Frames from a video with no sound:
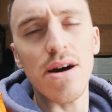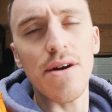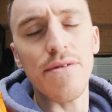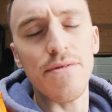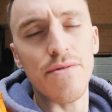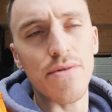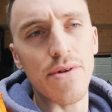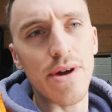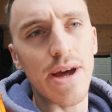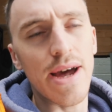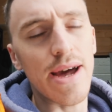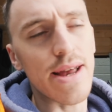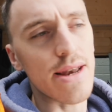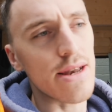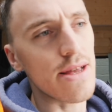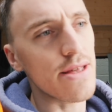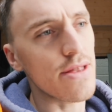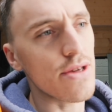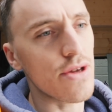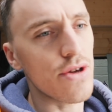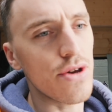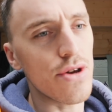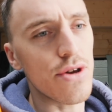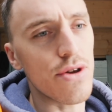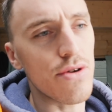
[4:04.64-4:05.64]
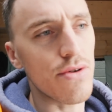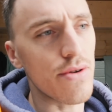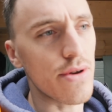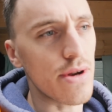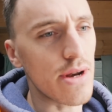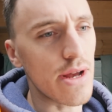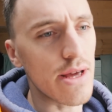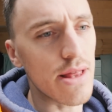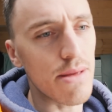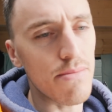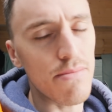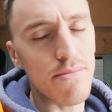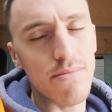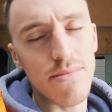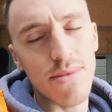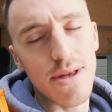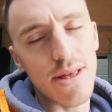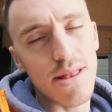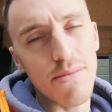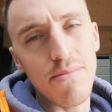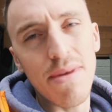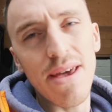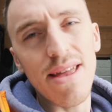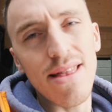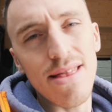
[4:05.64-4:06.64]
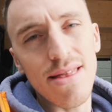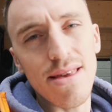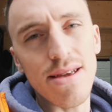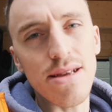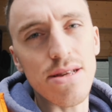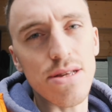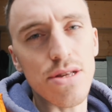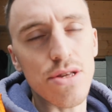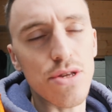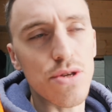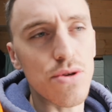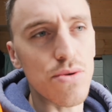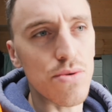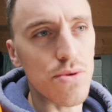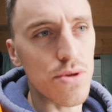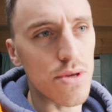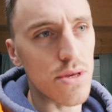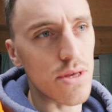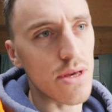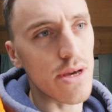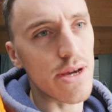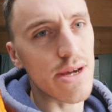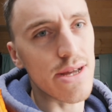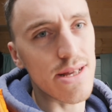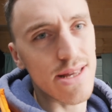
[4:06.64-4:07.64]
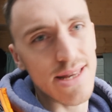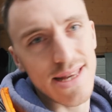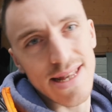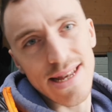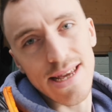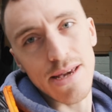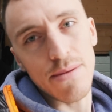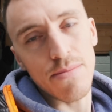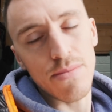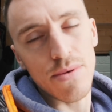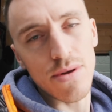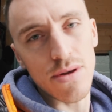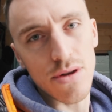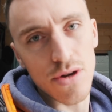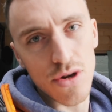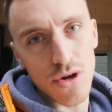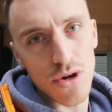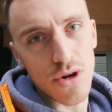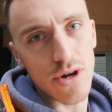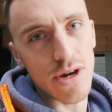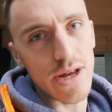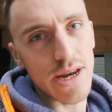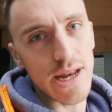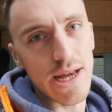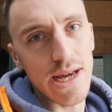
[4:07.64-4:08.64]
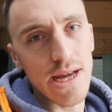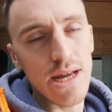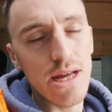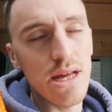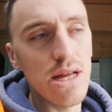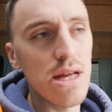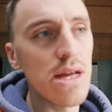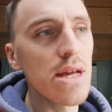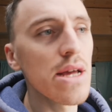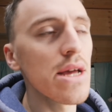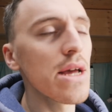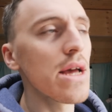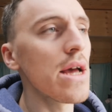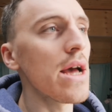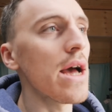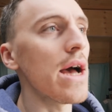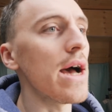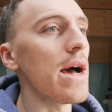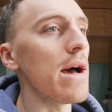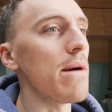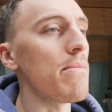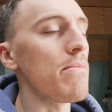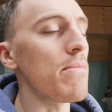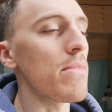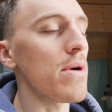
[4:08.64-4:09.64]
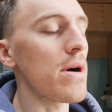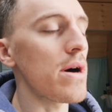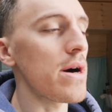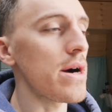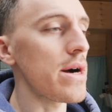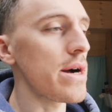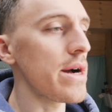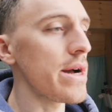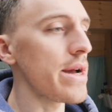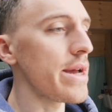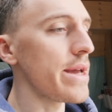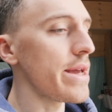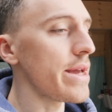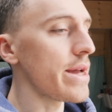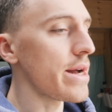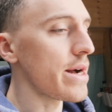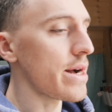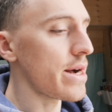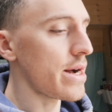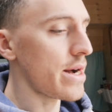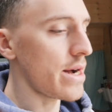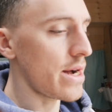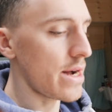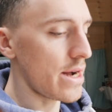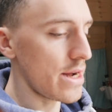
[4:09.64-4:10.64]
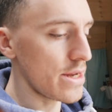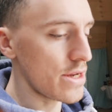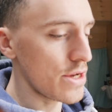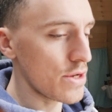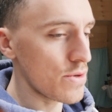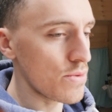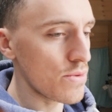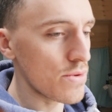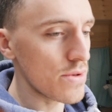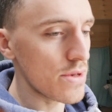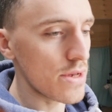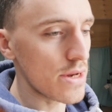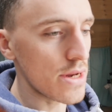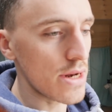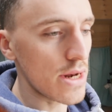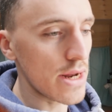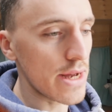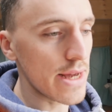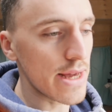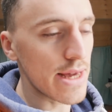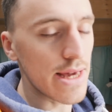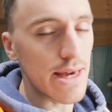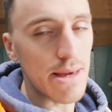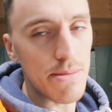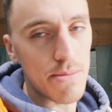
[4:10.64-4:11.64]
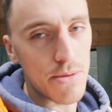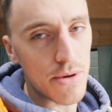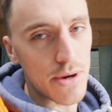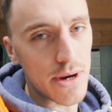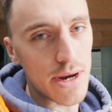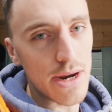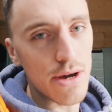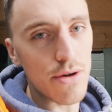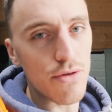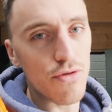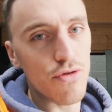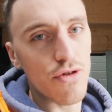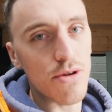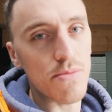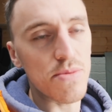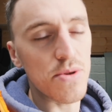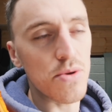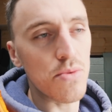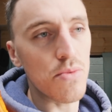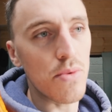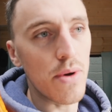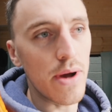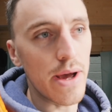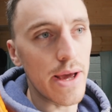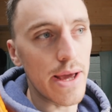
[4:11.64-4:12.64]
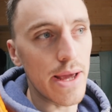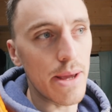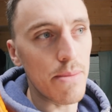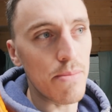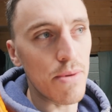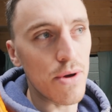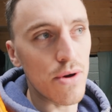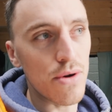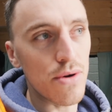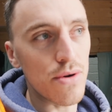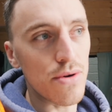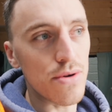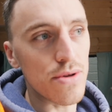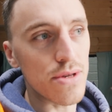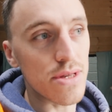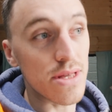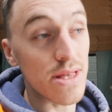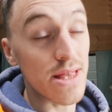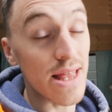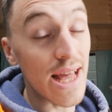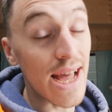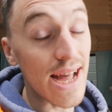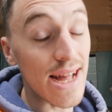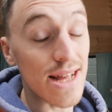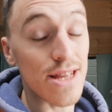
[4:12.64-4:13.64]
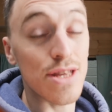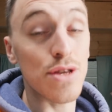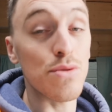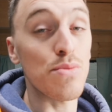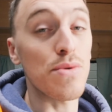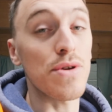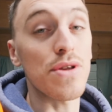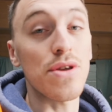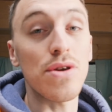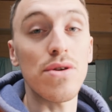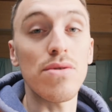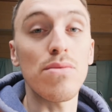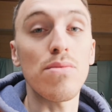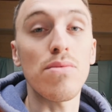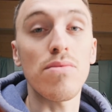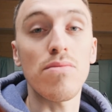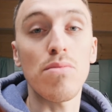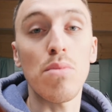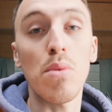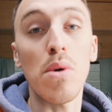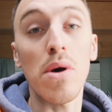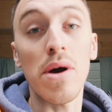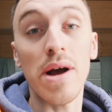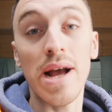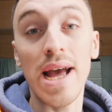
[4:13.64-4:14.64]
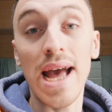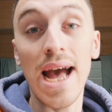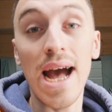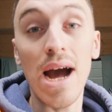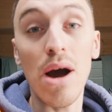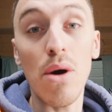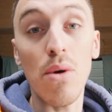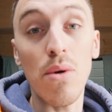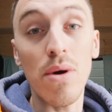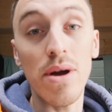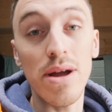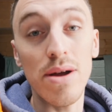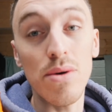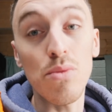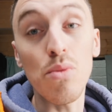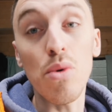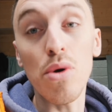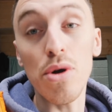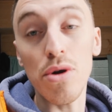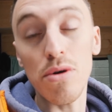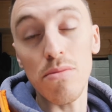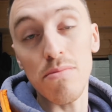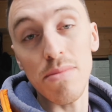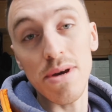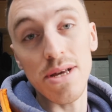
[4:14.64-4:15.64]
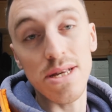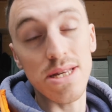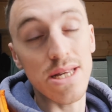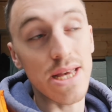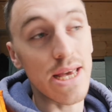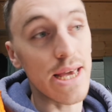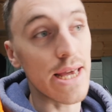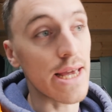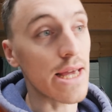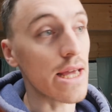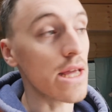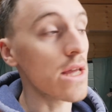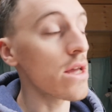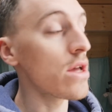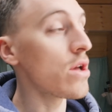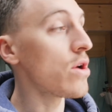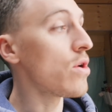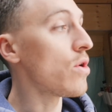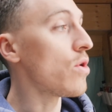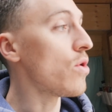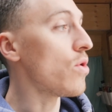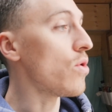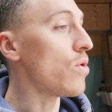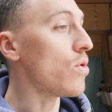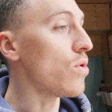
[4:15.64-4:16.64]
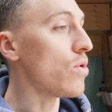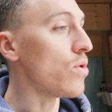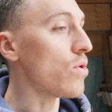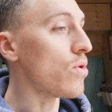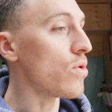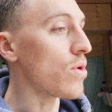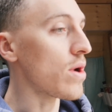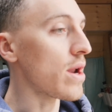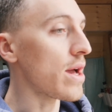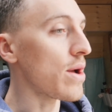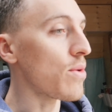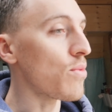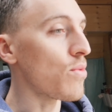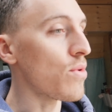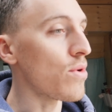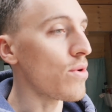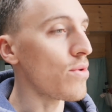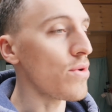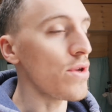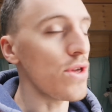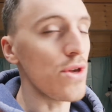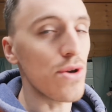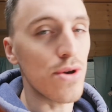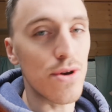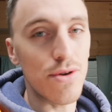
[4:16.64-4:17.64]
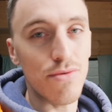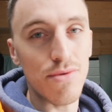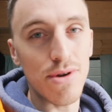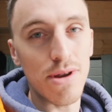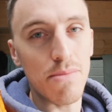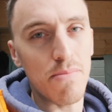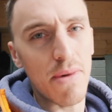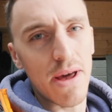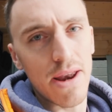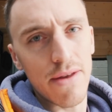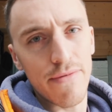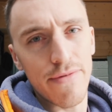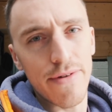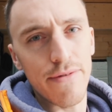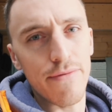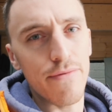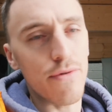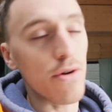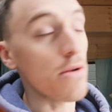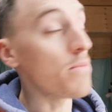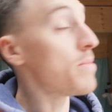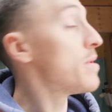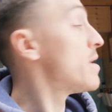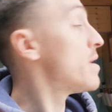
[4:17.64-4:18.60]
after I had like the cooker and like the main things installed so that I could sleep and cook in it, I just wanted to like keep doing little trips away, because that's when you work out what you're missing or like what you could really benefit from.